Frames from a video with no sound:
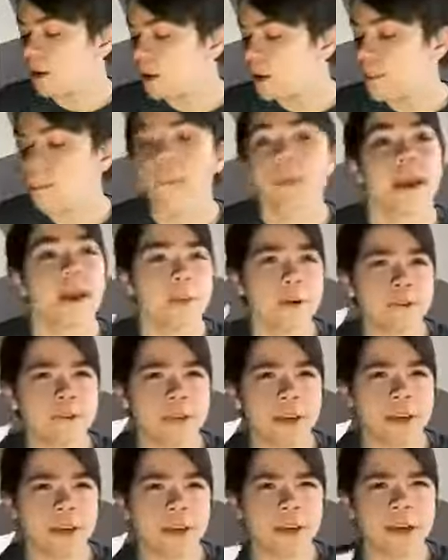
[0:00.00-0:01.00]
paper
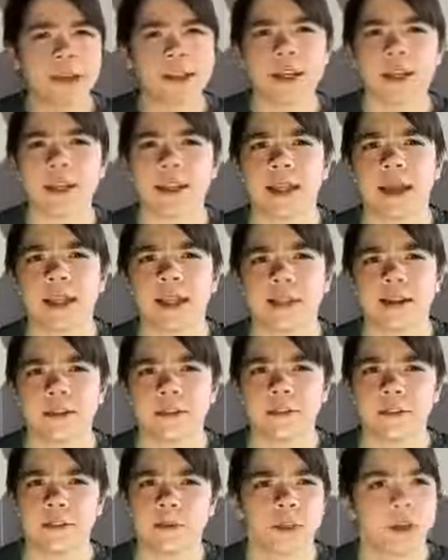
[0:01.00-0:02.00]
figures and a lot less of
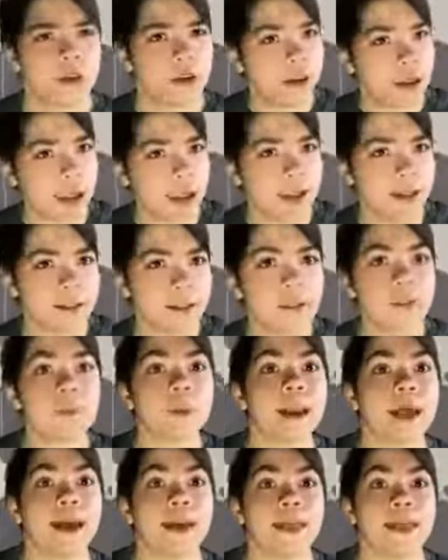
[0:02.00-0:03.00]
using your hands.
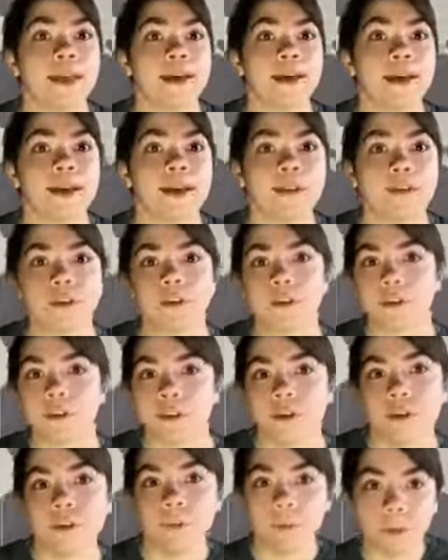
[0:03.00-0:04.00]
But I think it's good to
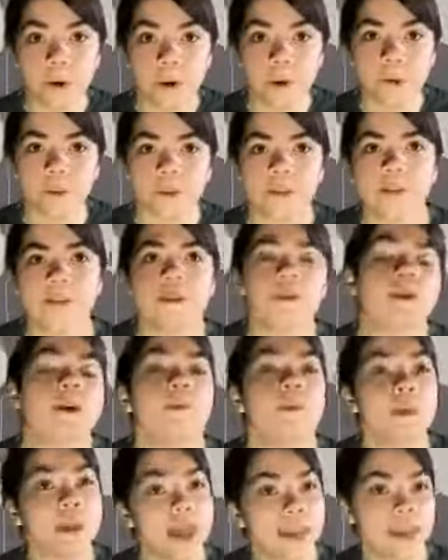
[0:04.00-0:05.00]
learn both since you can
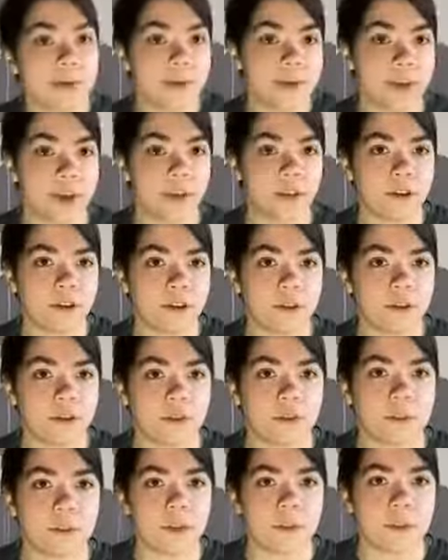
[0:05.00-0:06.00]
blend them together for
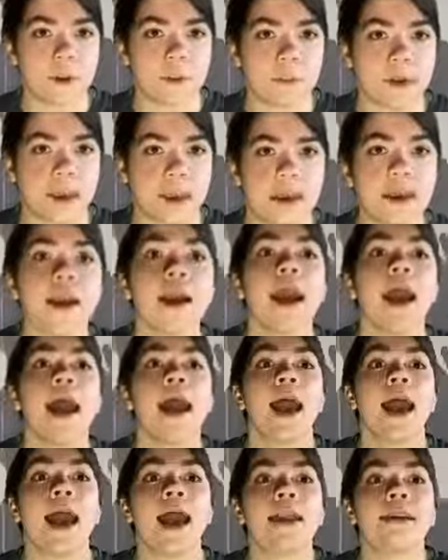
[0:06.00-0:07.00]
shows that you want to make.
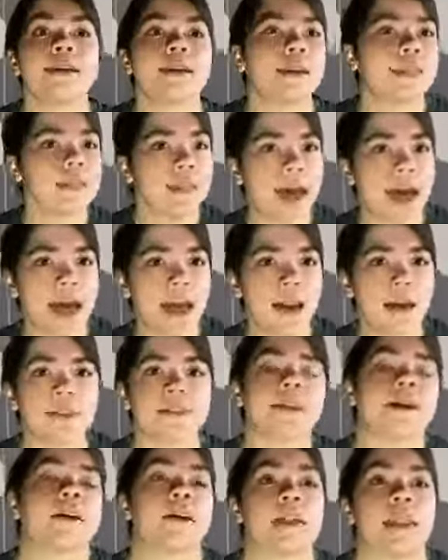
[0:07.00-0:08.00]
And in that, I'll
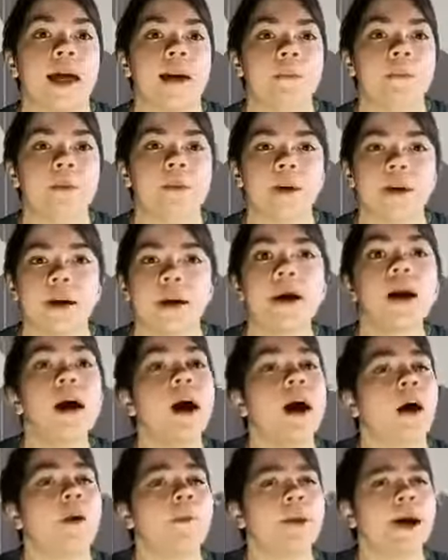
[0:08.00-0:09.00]
talk a lot more
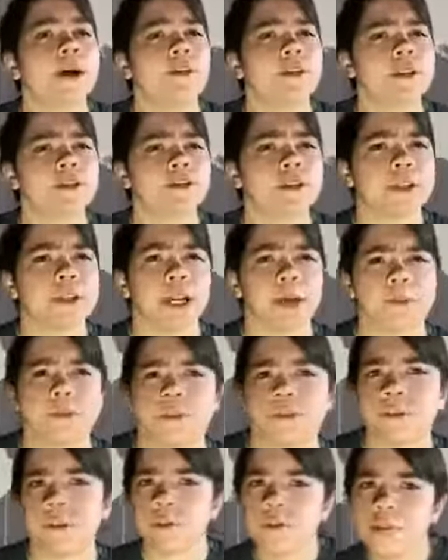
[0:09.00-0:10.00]
about different types of
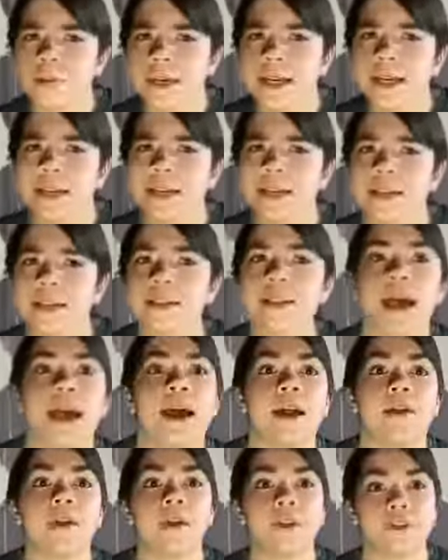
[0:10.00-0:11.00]
screens
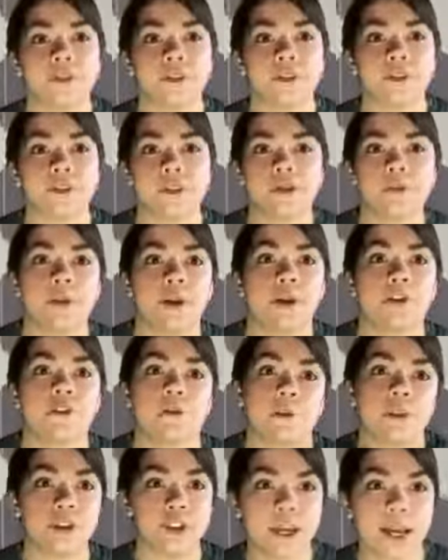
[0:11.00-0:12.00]
and all different sorts of ways to
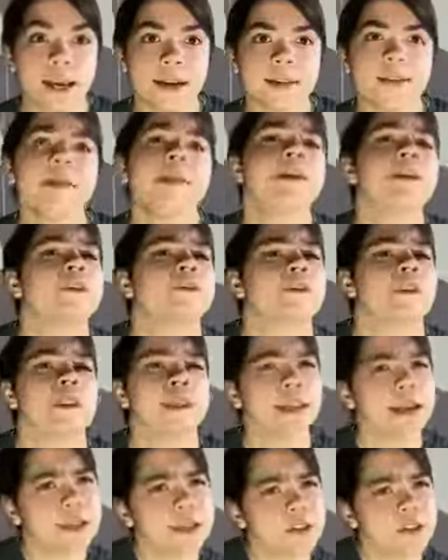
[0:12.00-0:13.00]
project, different
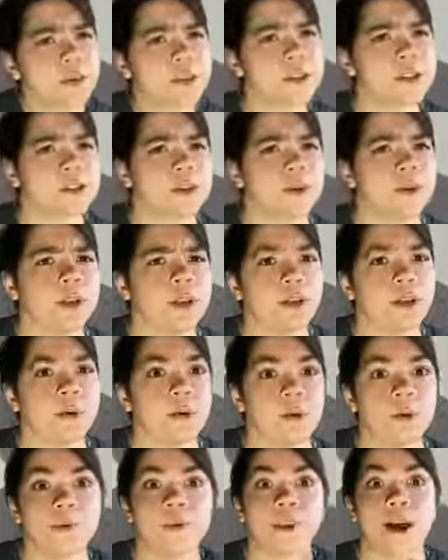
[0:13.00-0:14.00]
light sources you can
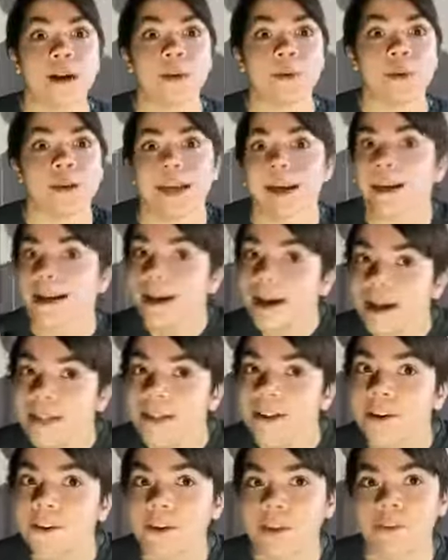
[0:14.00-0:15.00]
use, how you can get
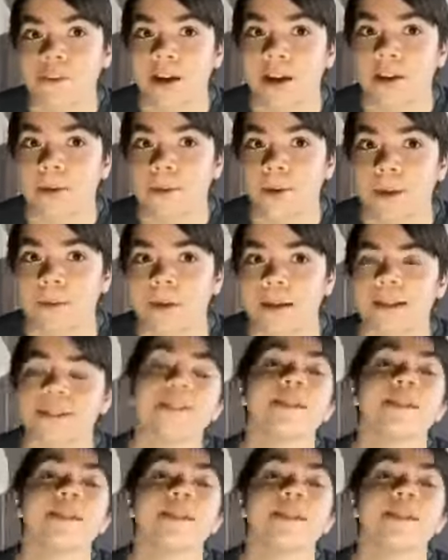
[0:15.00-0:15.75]
color with shadow puppets,